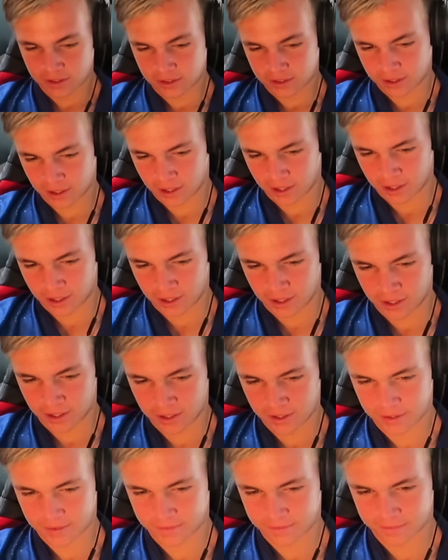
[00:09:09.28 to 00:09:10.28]
Oh.
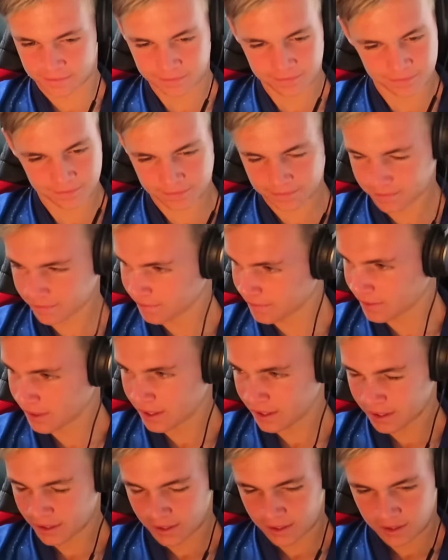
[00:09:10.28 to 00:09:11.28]

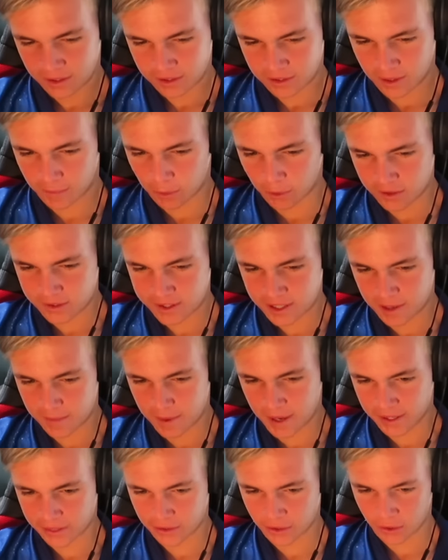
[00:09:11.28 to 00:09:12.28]
Come on, centre
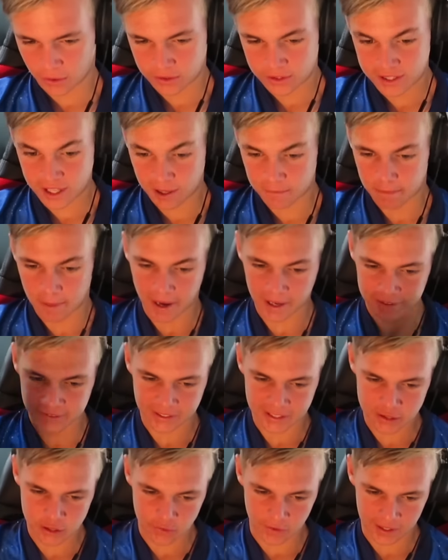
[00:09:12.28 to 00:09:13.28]
back, though. Centre back,
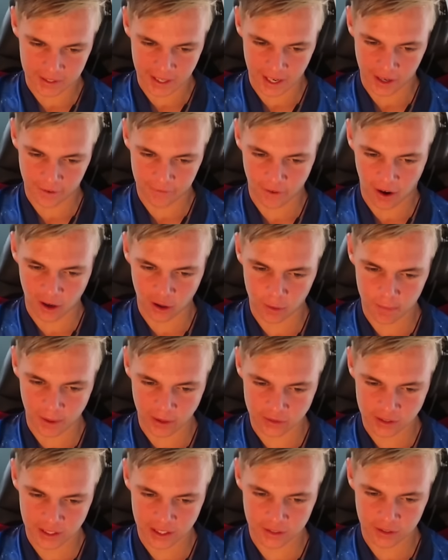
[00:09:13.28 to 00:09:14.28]
92 rated Cannavaro,
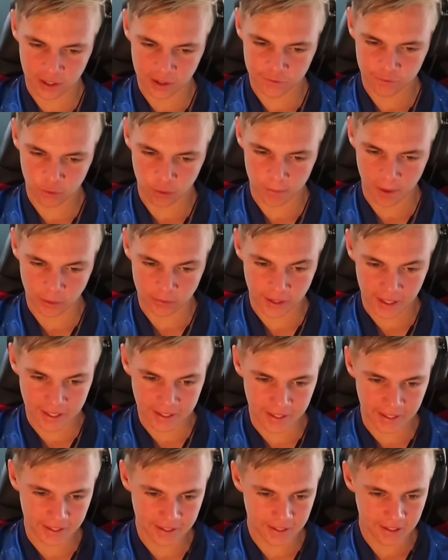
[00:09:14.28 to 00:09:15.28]
Maldini, 94
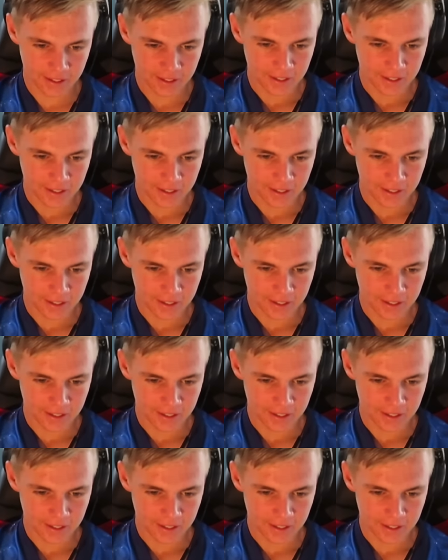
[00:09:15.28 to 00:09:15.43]
Maldini.